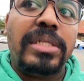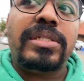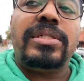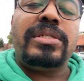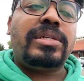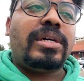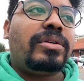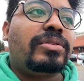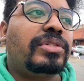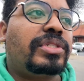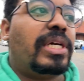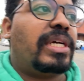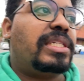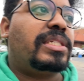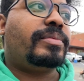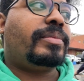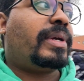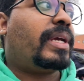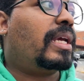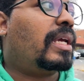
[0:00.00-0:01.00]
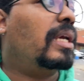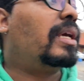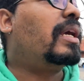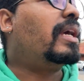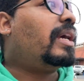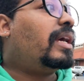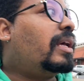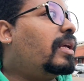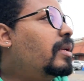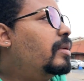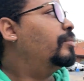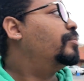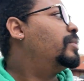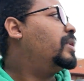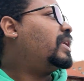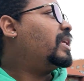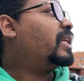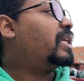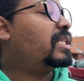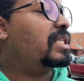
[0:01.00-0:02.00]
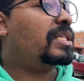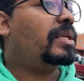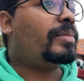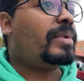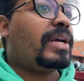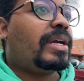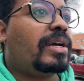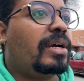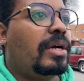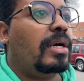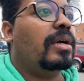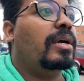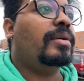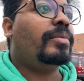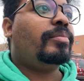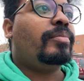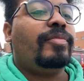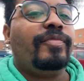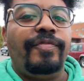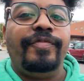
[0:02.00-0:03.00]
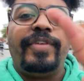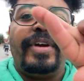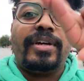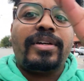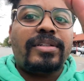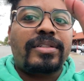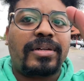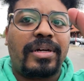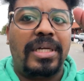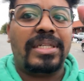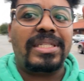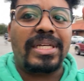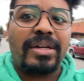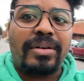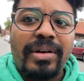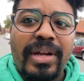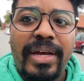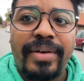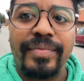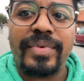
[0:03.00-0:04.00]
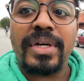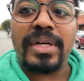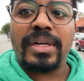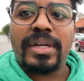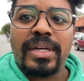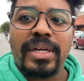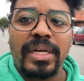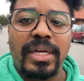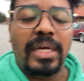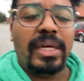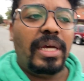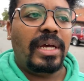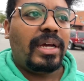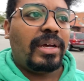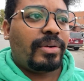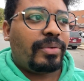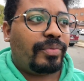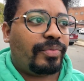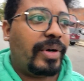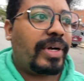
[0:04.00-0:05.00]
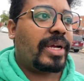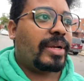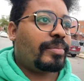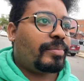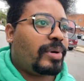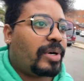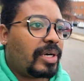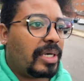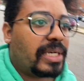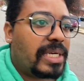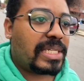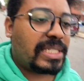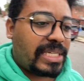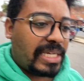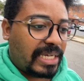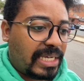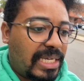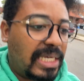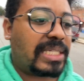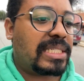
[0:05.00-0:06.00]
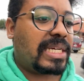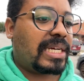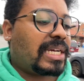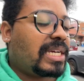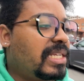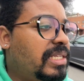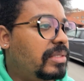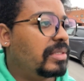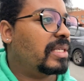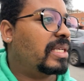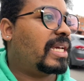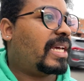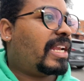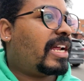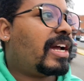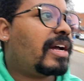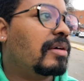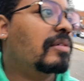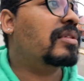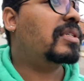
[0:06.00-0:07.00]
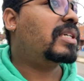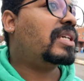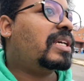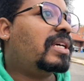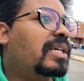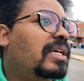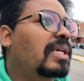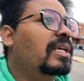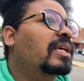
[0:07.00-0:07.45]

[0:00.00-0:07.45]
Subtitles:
don't judge me. Let me get to my car. Fingers crossed I don't have a freaking parking ticket because I couldn't get out to